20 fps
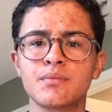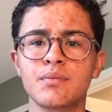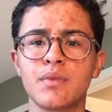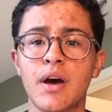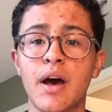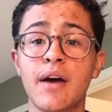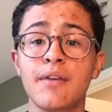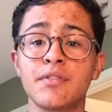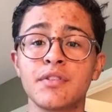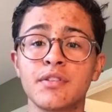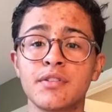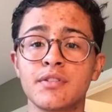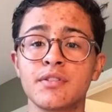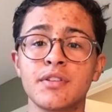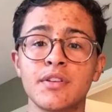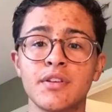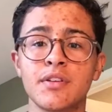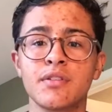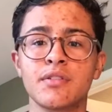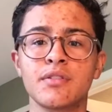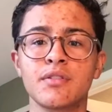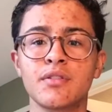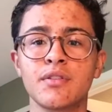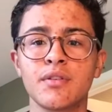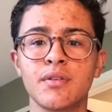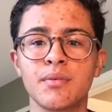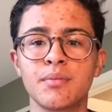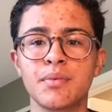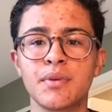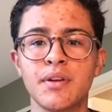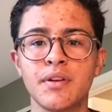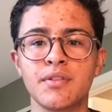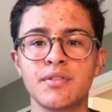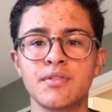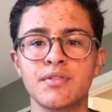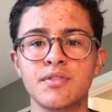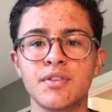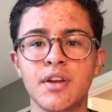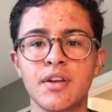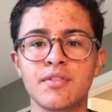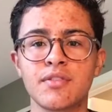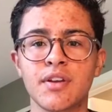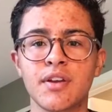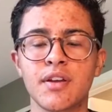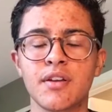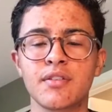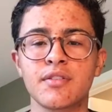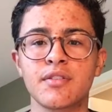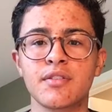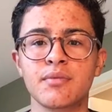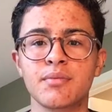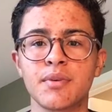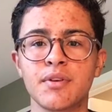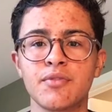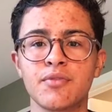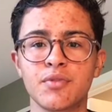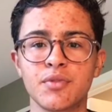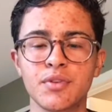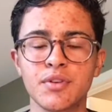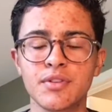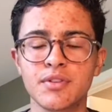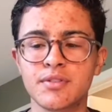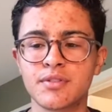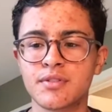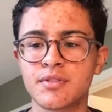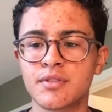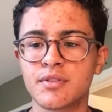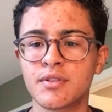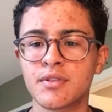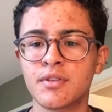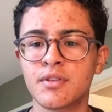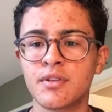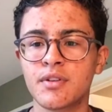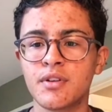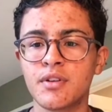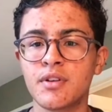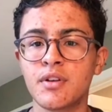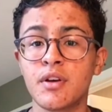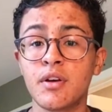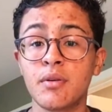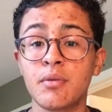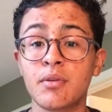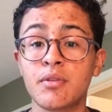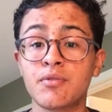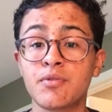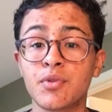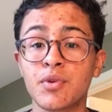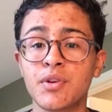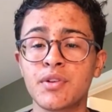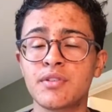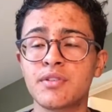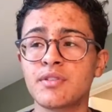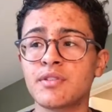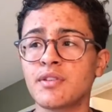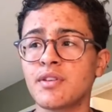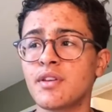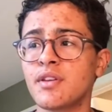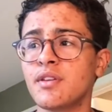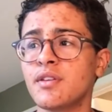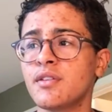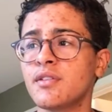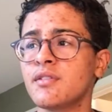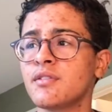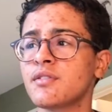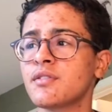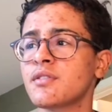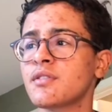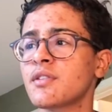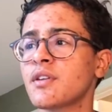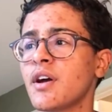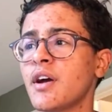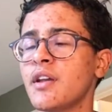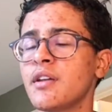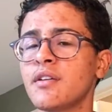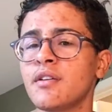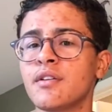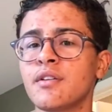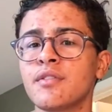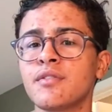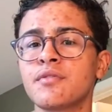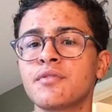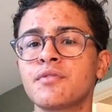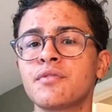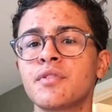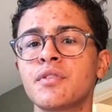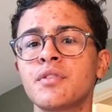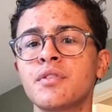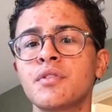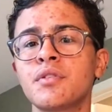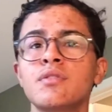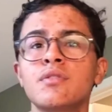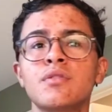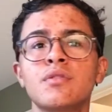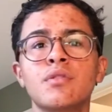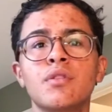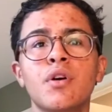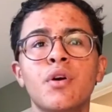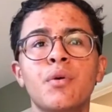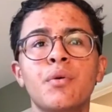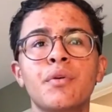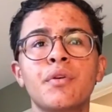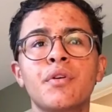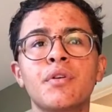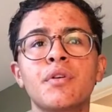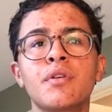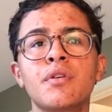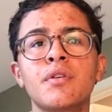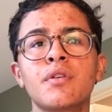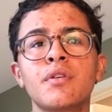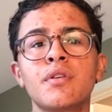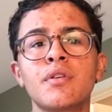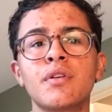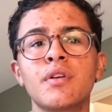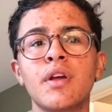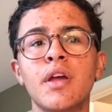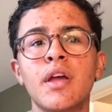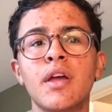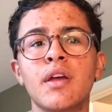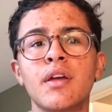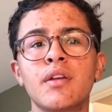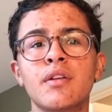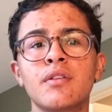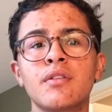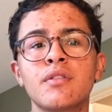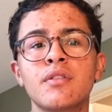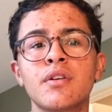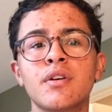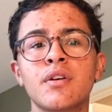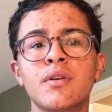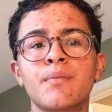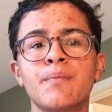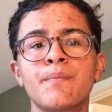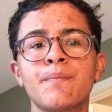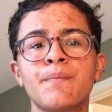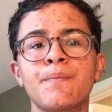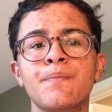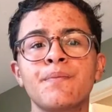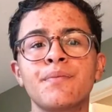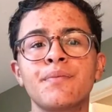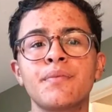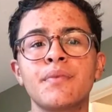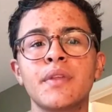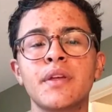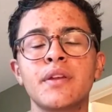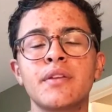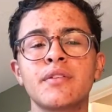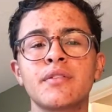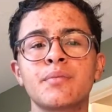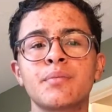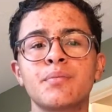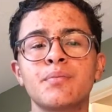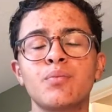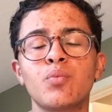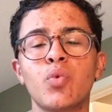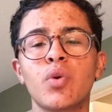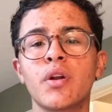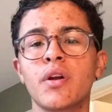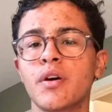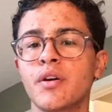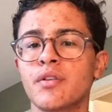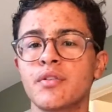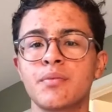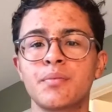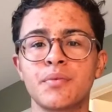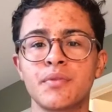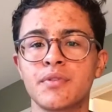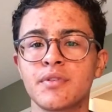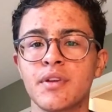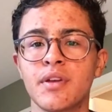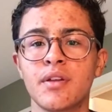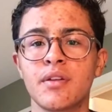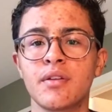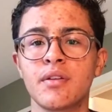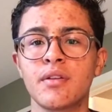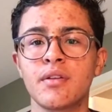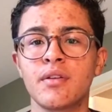Obviously, the biggest change, I guess, is my voice. My voice is kind of lower, and it is 100%